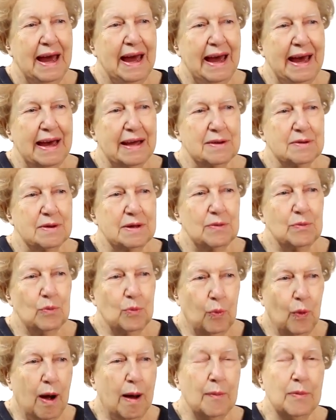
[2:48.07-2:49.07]
And
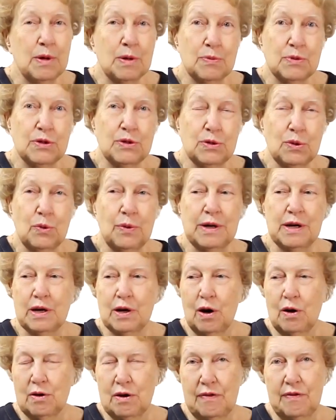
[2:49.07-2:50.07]
while we were doing
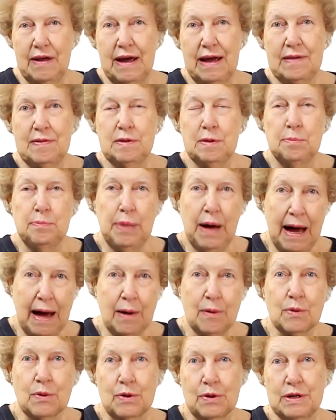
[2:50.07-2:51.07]
all of that, the
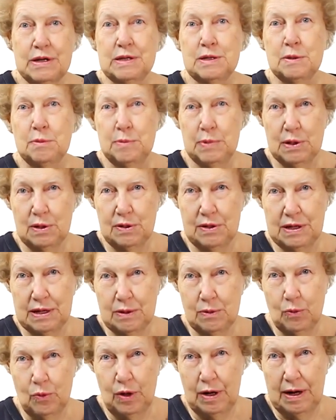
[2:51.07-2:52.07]
power in the
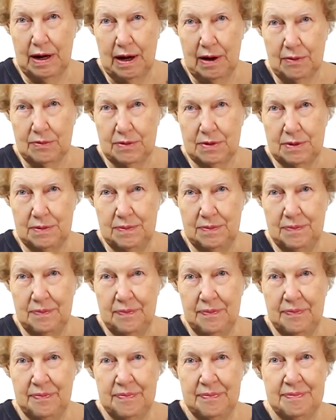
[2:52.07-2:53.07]
building went out.
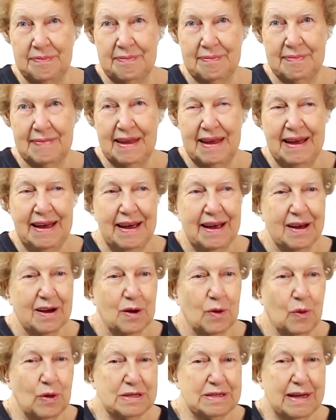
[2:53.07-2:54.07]

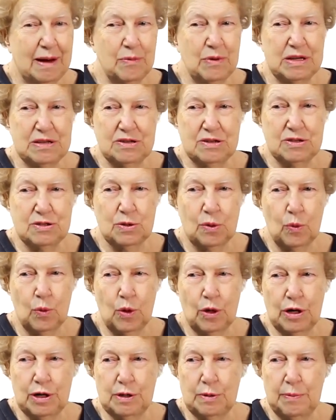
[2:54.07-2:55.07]
Of course, I wasn't so
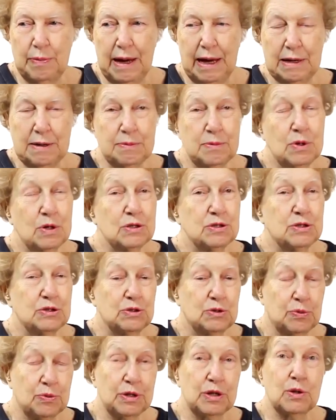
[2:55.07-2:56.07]
worried about it because
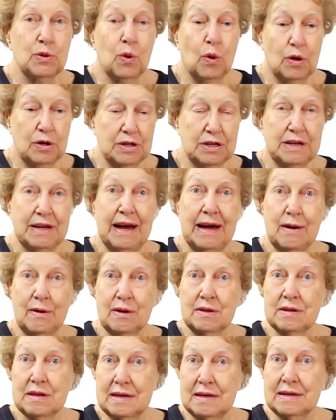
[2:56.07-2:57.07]
it's recorded now
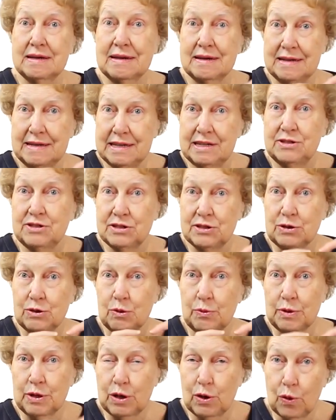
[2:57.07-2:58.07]
on the little
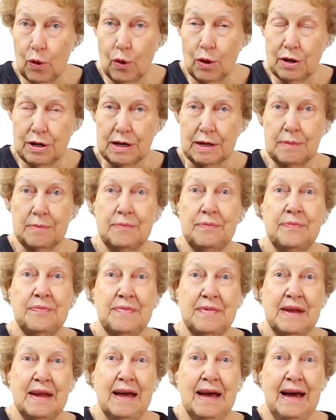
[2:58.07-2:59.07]
digital recording.
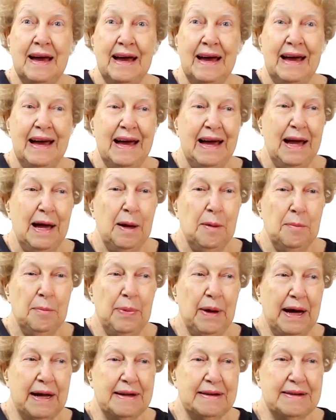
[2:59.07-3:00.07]

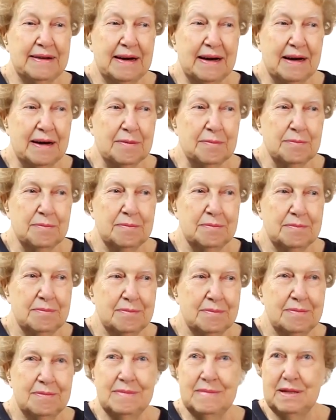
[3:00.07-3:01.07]
But
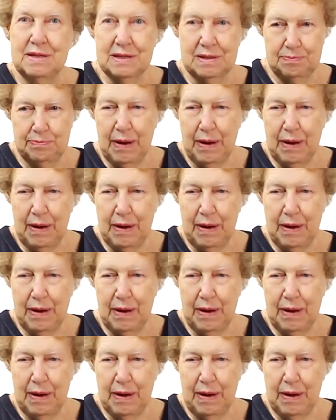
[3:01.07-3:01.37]
the